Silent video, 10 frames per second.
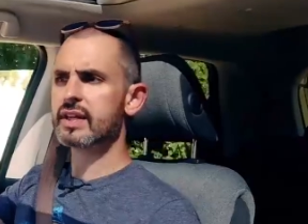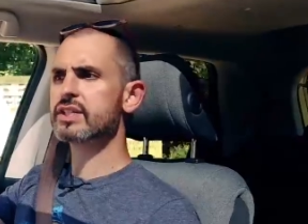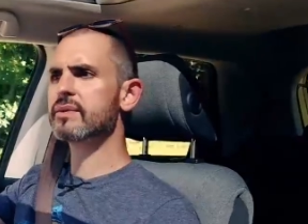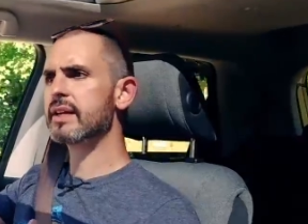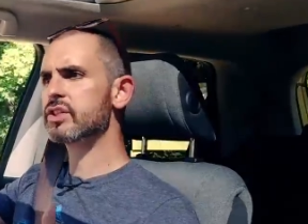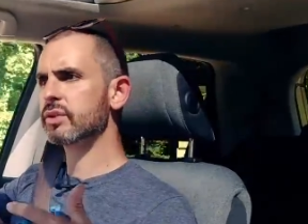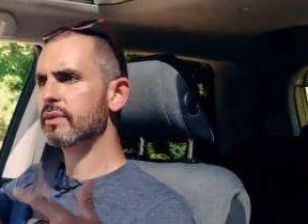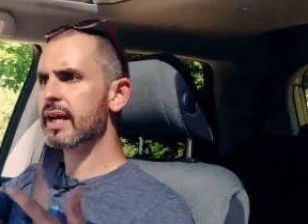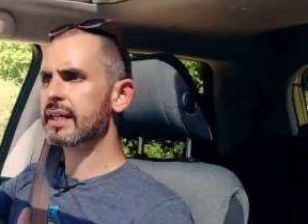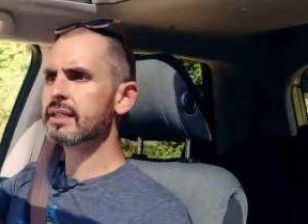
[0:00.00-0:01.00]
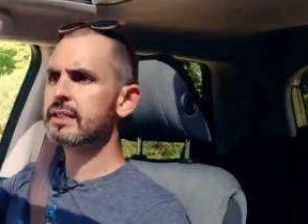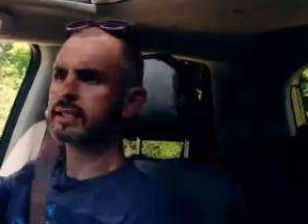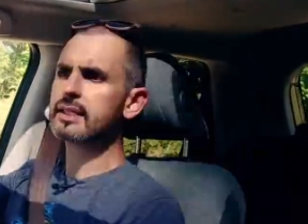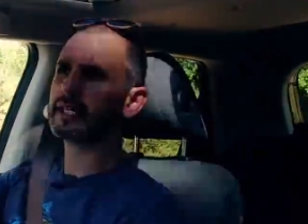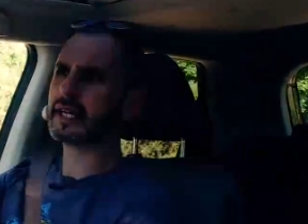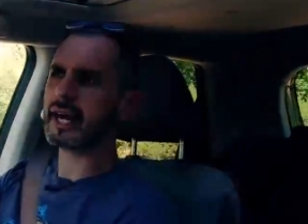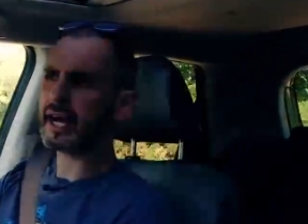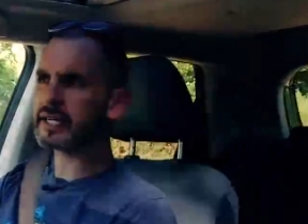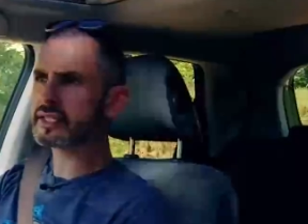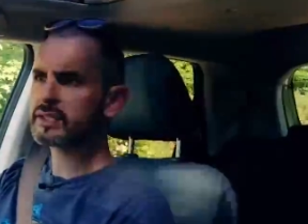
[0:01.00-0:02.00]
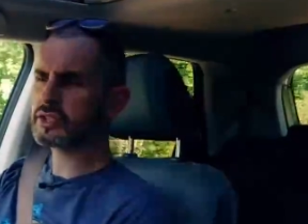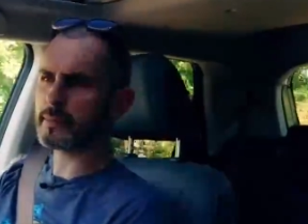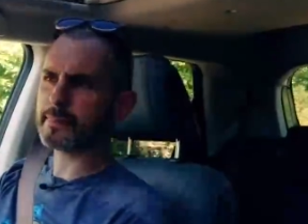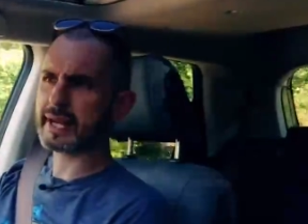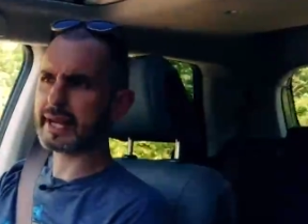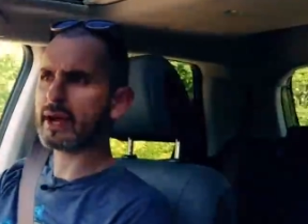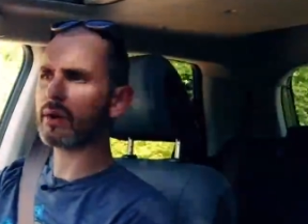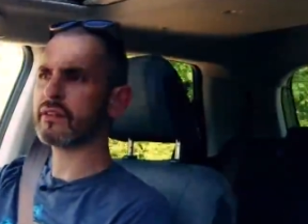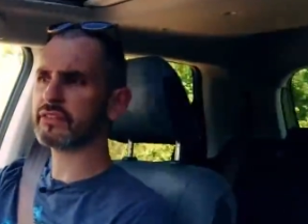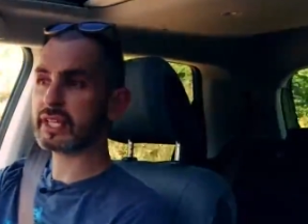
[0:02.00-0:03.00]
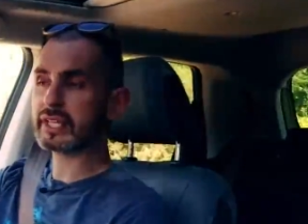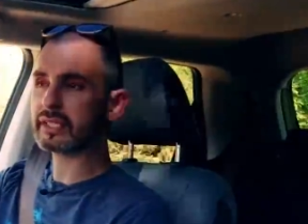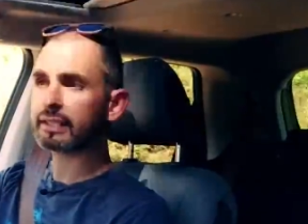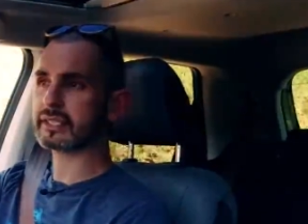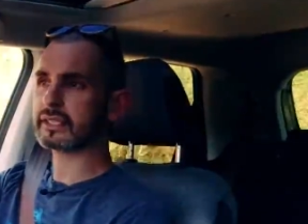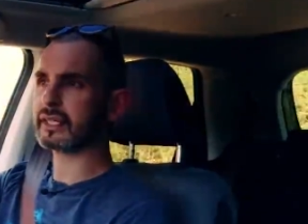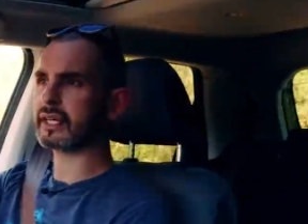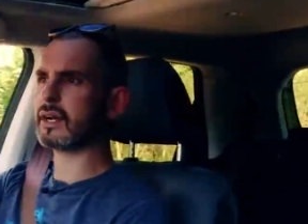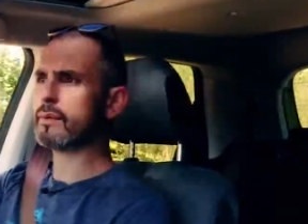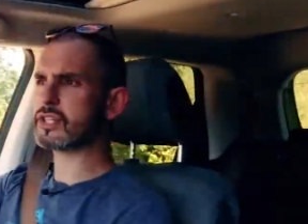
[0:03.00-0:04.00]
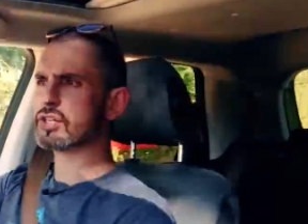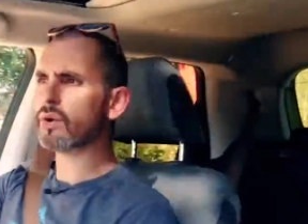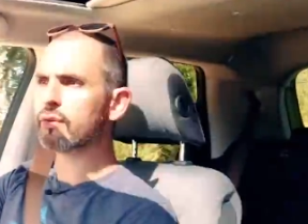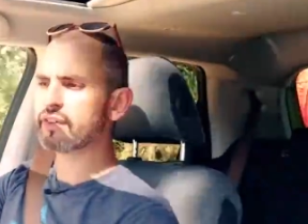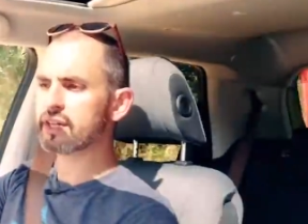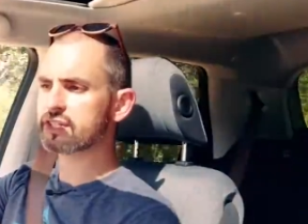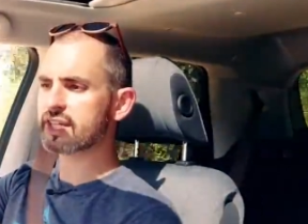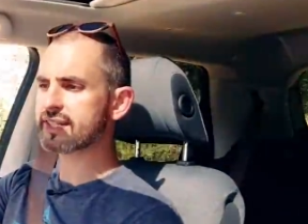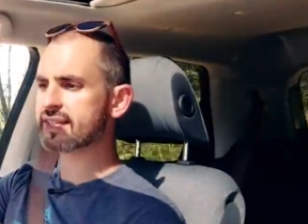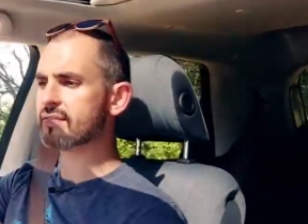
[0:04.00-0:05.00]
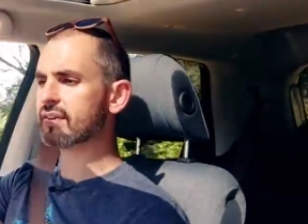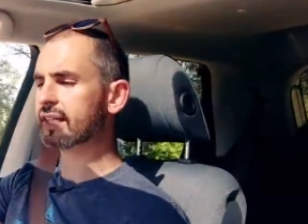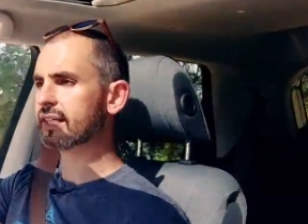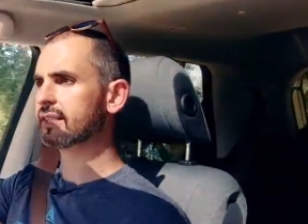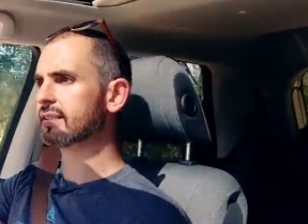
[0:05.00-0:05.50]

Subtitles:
it in torrential rain, and jump in and out of the original first gen Civic.